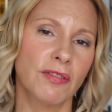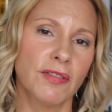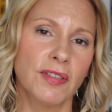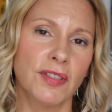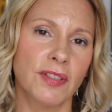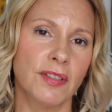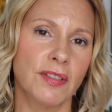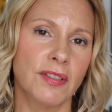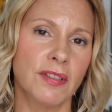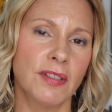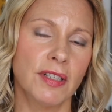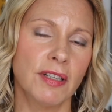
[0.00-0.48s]

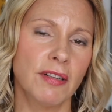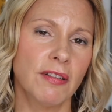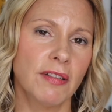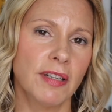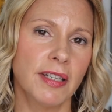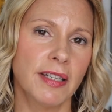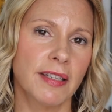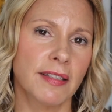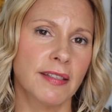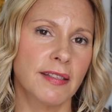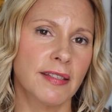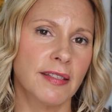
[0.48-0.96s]
this is
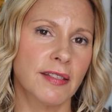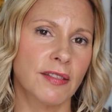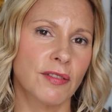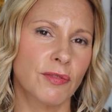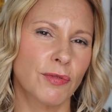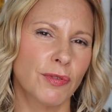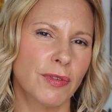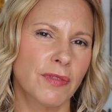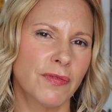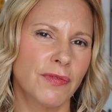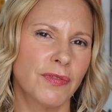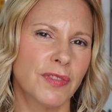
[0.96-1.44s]
nearly as
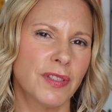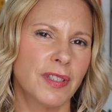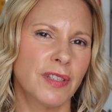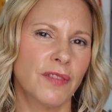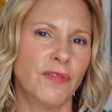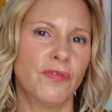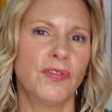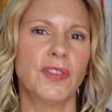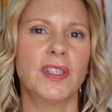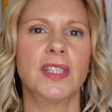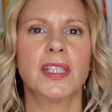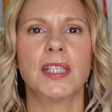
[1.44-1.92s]
sort of
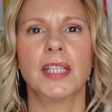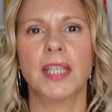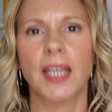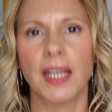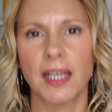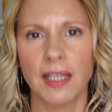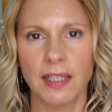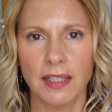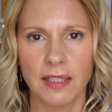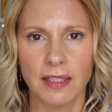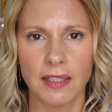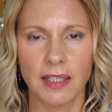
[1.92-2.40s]

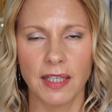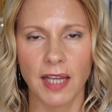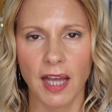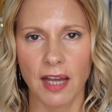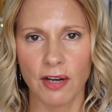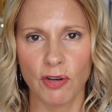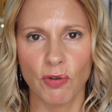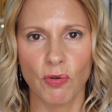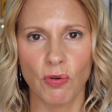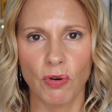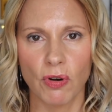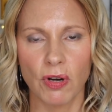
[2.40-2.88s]
sophisticated a
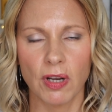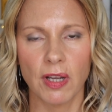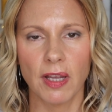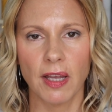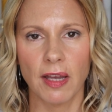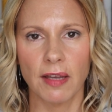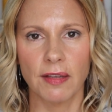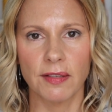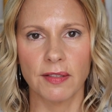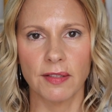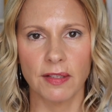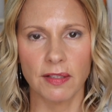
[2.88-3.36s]
category
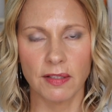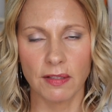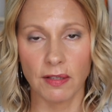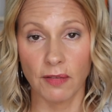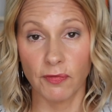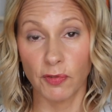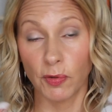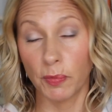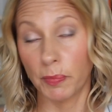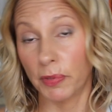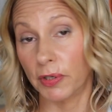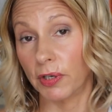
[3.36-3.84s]
as the
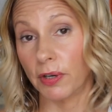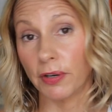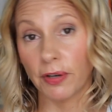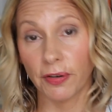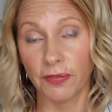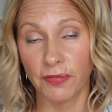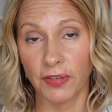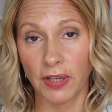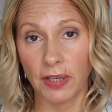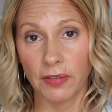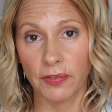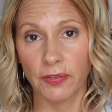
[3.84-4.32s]
stuff they put on our
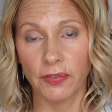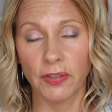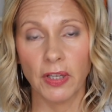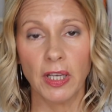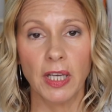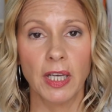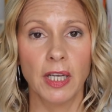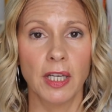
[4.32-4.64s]
face.